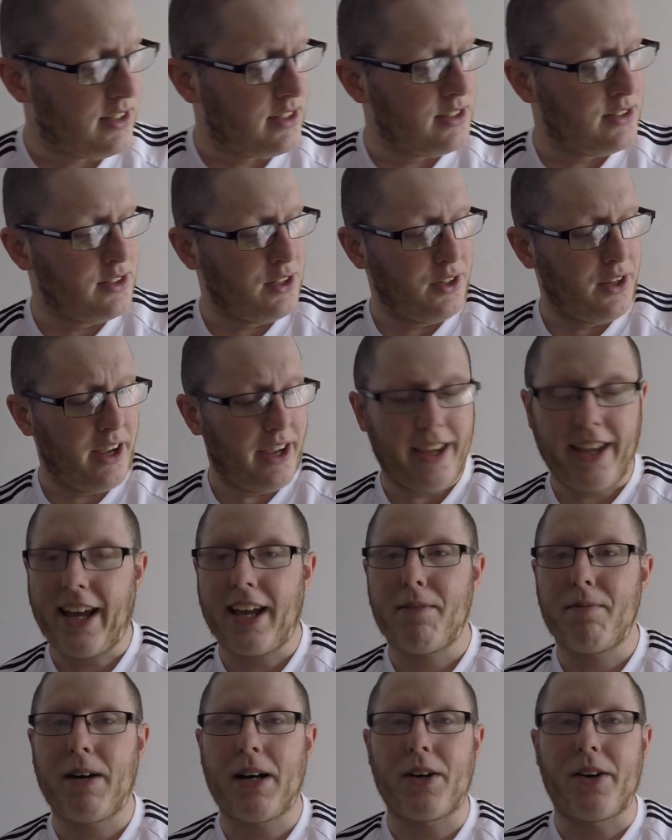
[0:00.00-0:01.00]
So yeah, he
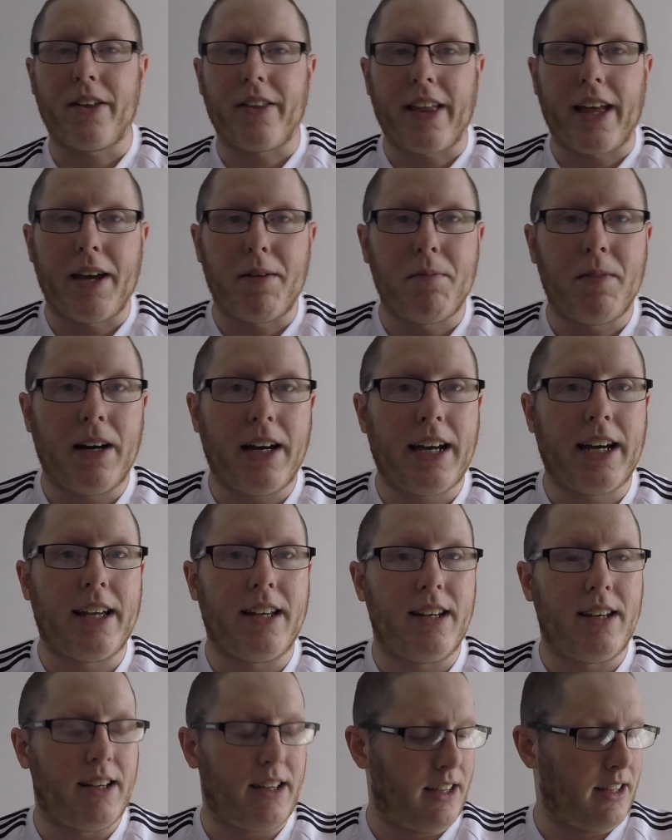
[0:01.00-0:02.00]
came back with them,
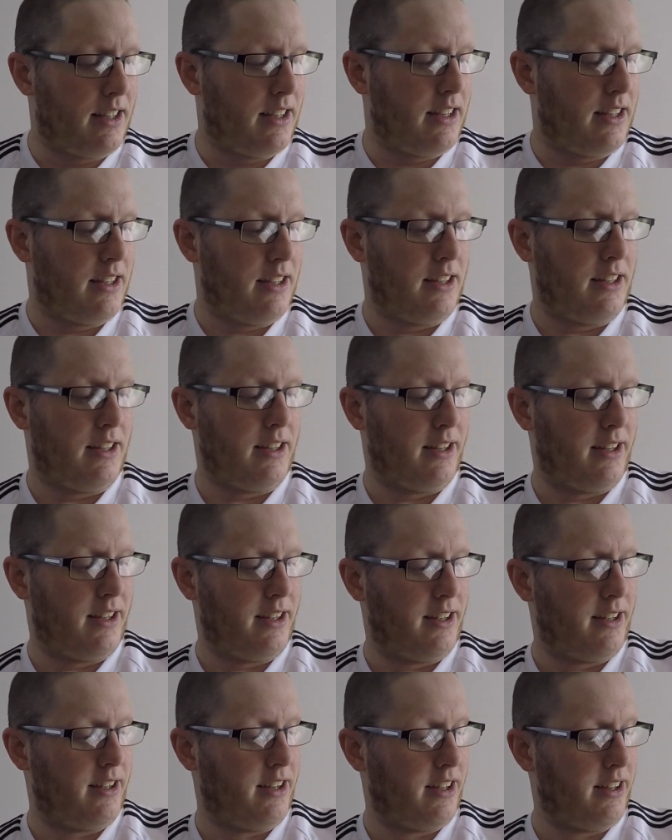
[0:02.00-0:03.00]
and
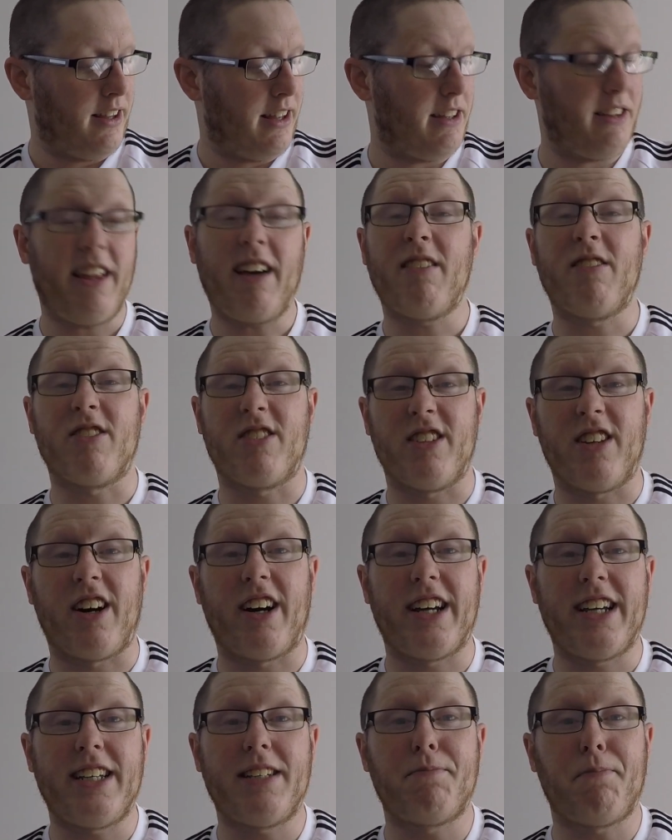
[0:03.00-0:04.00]
that was
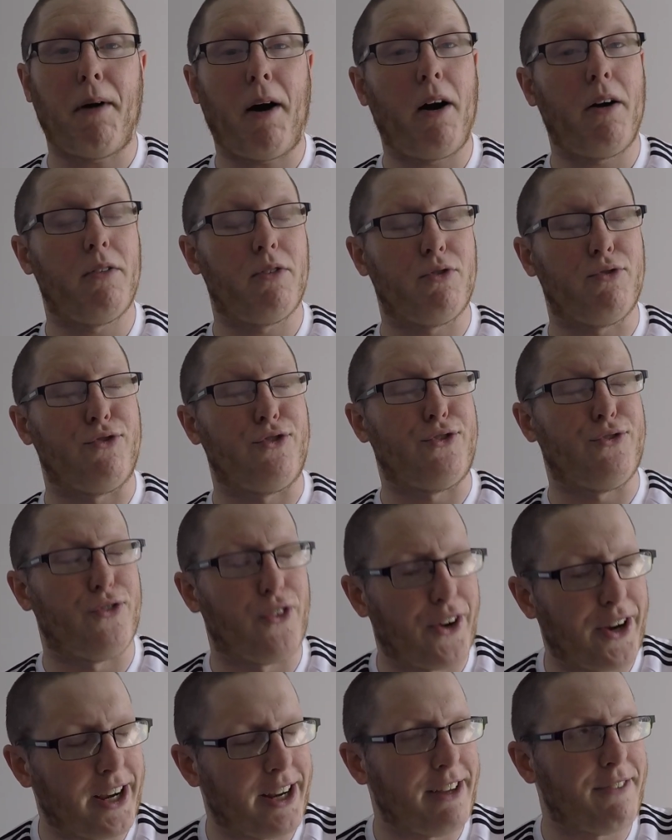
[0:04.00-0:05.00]
nice, but I was
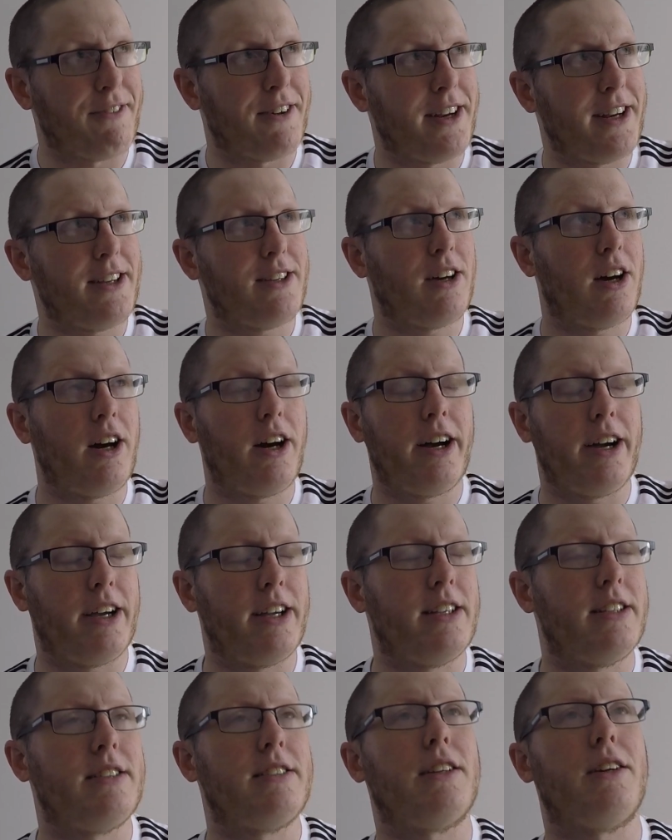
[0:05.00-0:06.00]
really
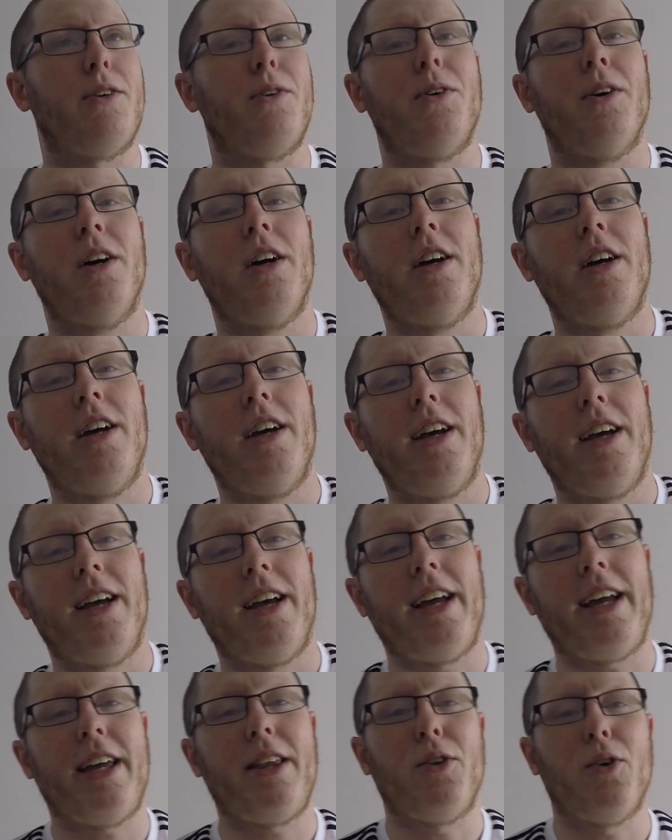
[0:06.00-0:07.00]
tired, so
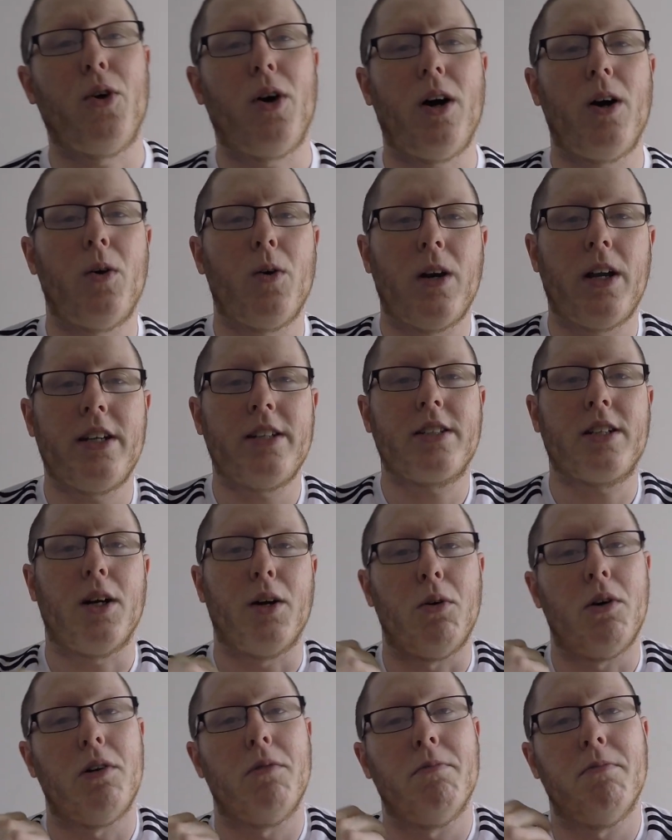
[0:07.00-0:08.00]
he thought, oh, let's go
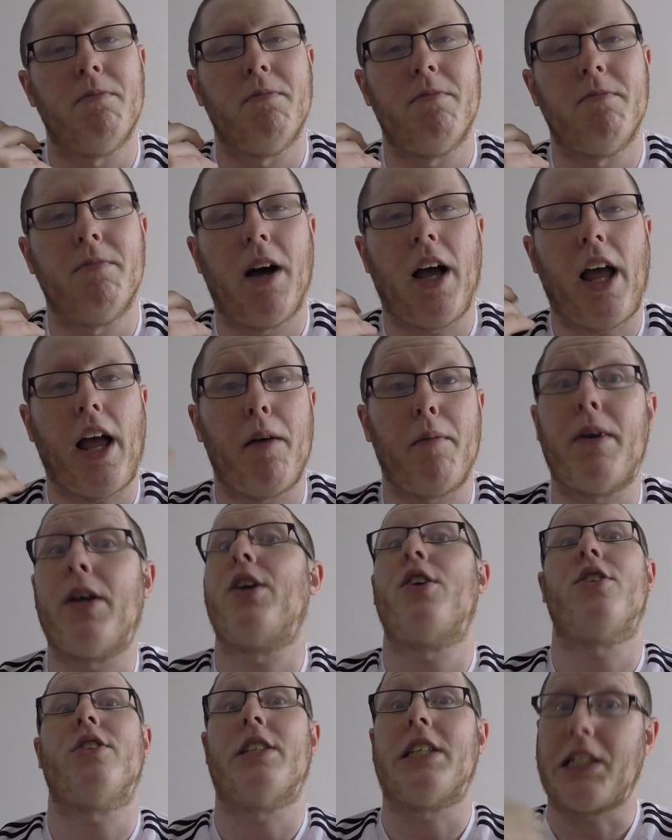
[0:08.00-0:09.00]
on
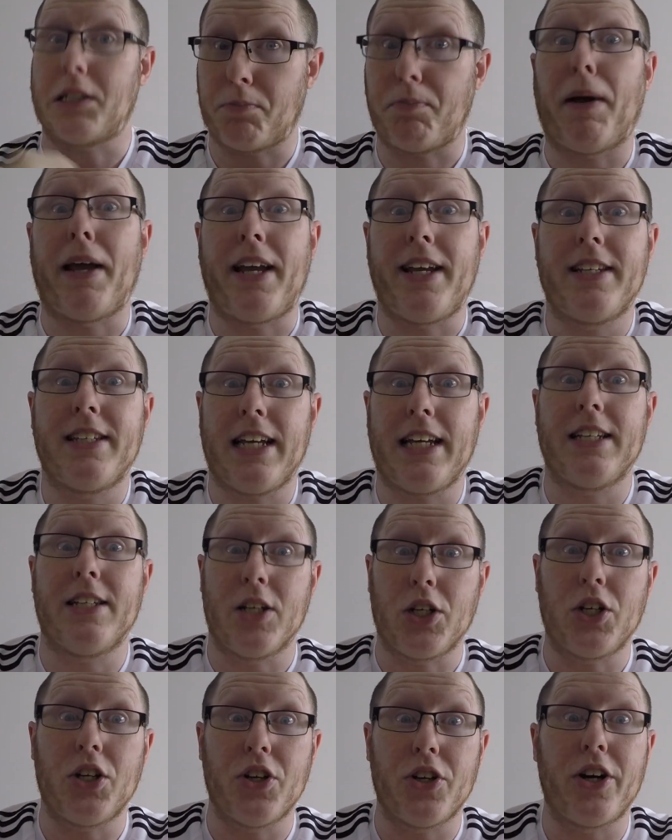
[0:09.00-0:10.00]
Mission Space, that's a
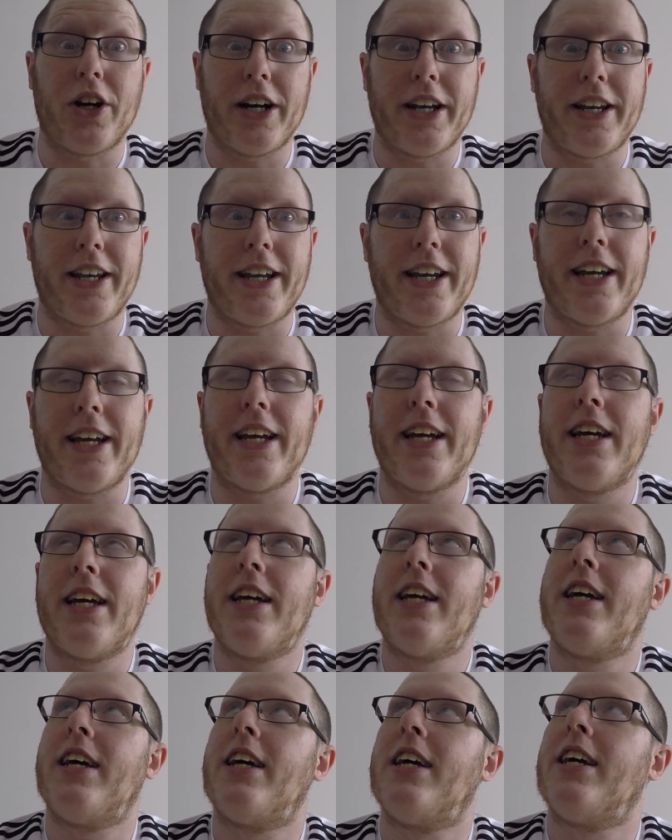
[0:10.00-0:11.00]
good idea.
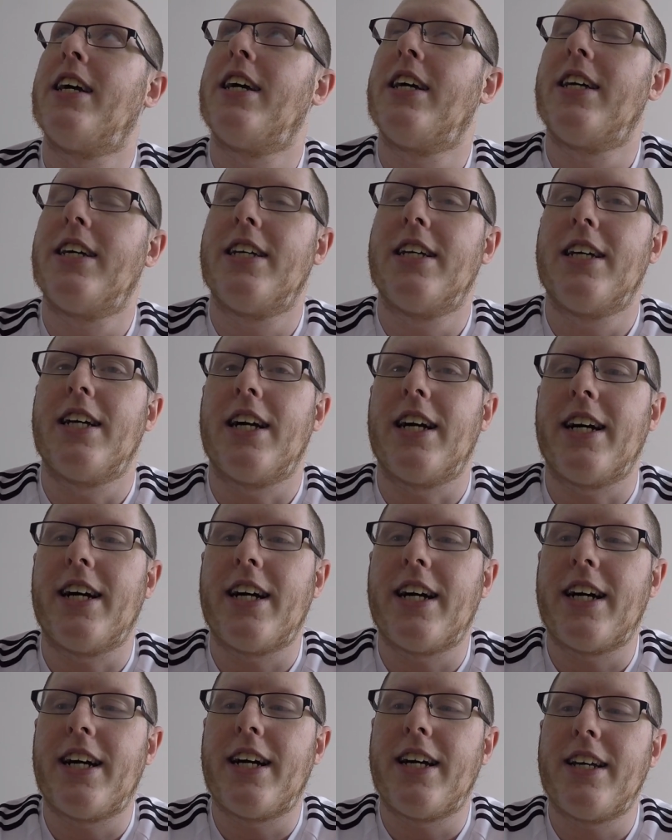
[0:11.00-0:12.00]

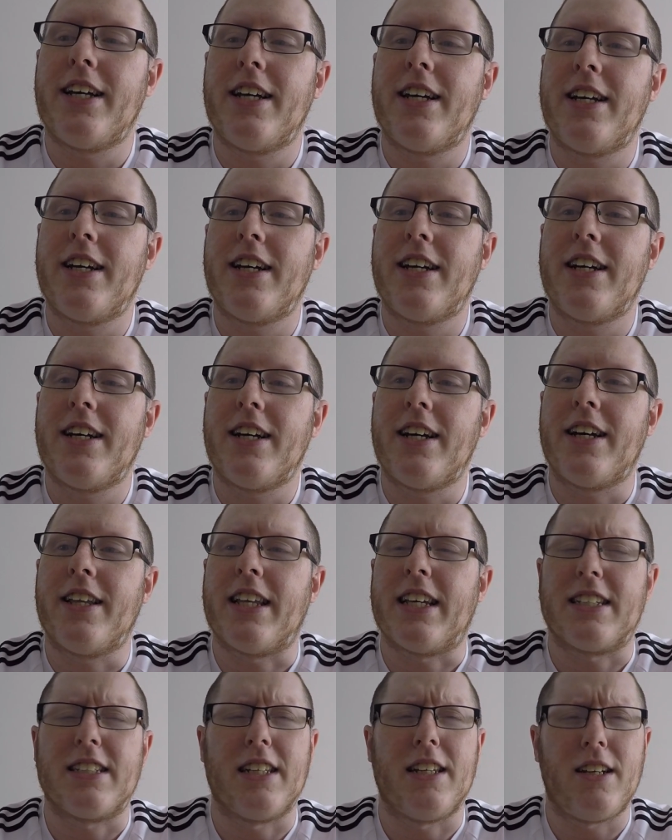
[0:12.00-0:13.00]
And
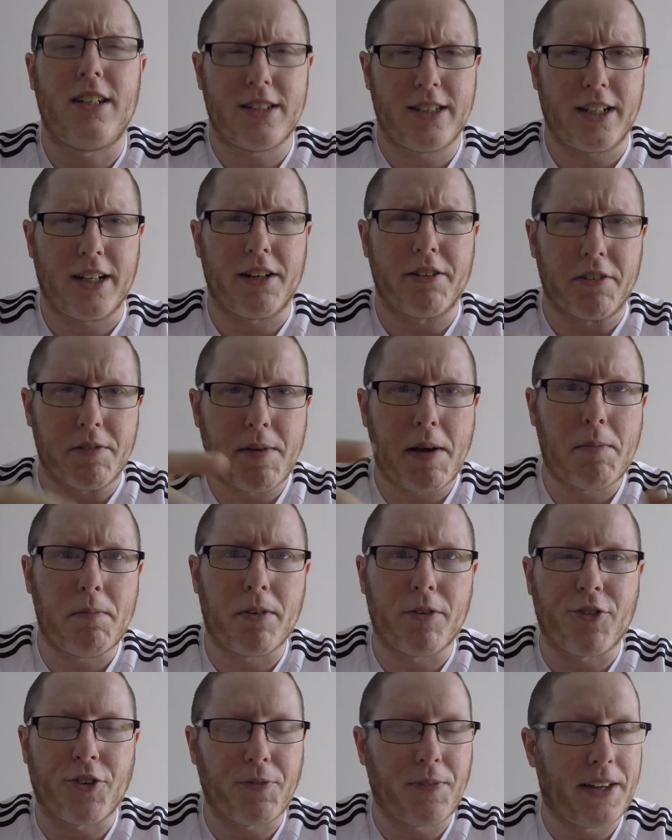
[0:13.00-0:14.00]
that's the last thing I remember
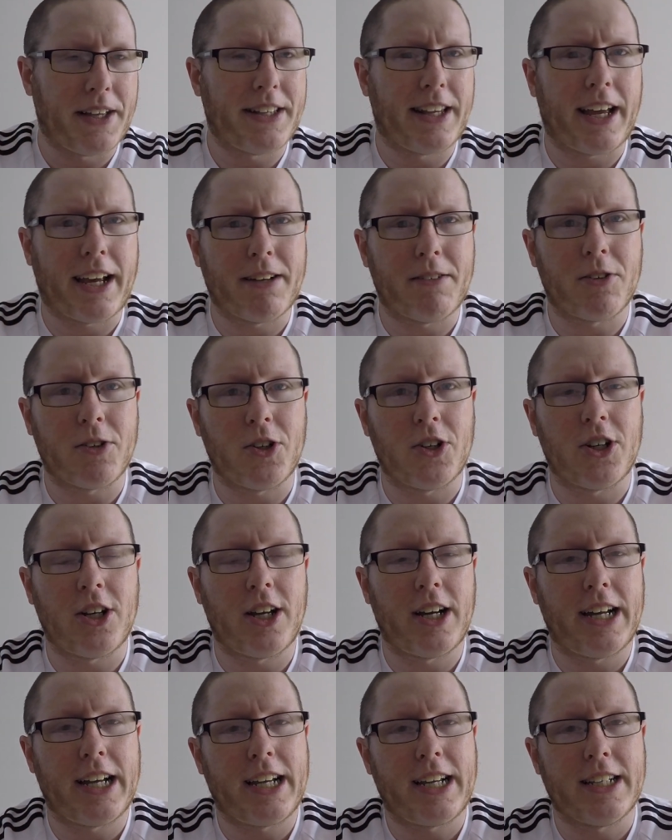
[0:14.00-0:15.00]
from that day, I'm not going to
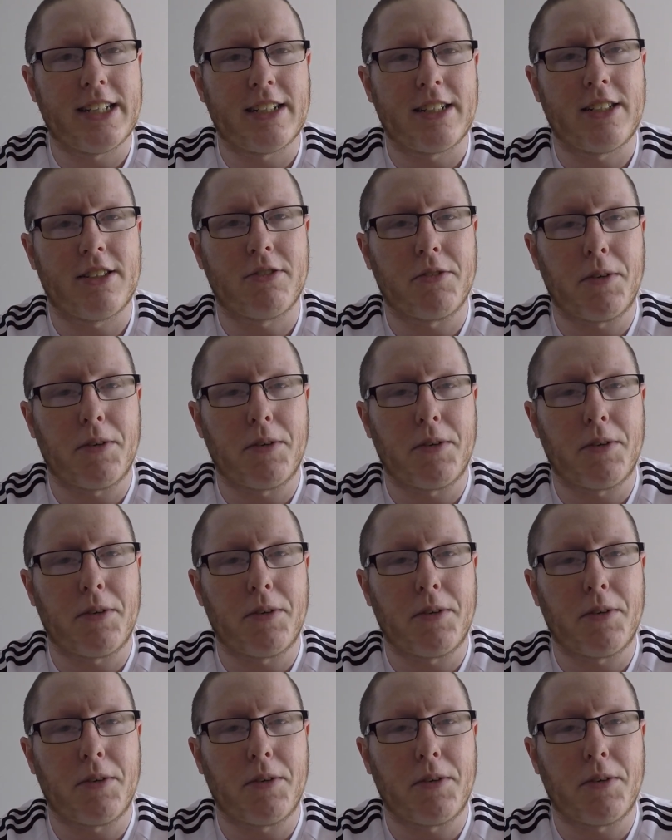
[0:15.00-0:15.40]
lie, because I just